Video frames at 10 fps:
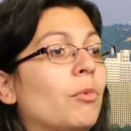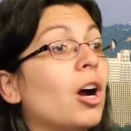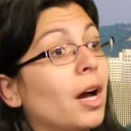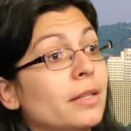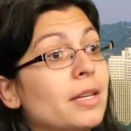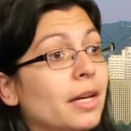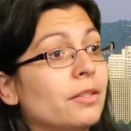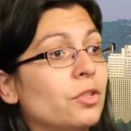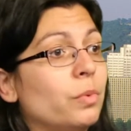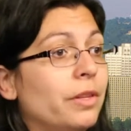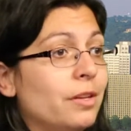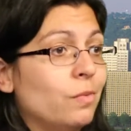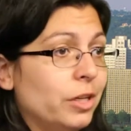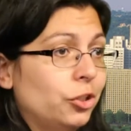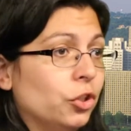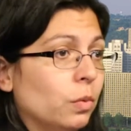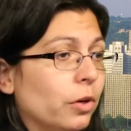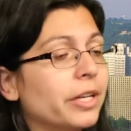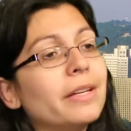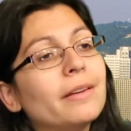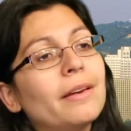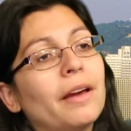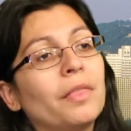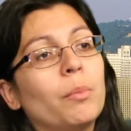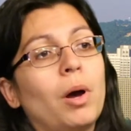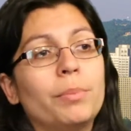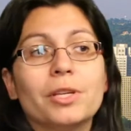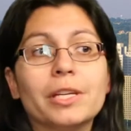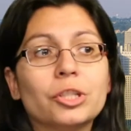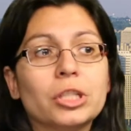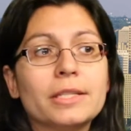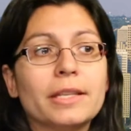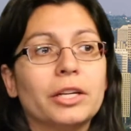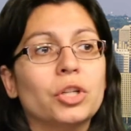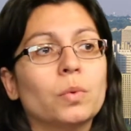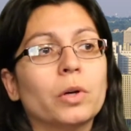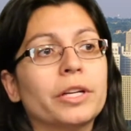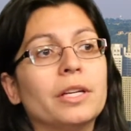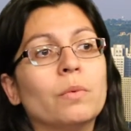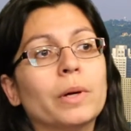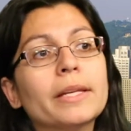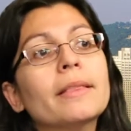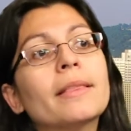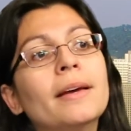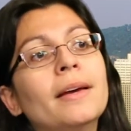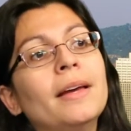context within which you're working and the populations that you're working with.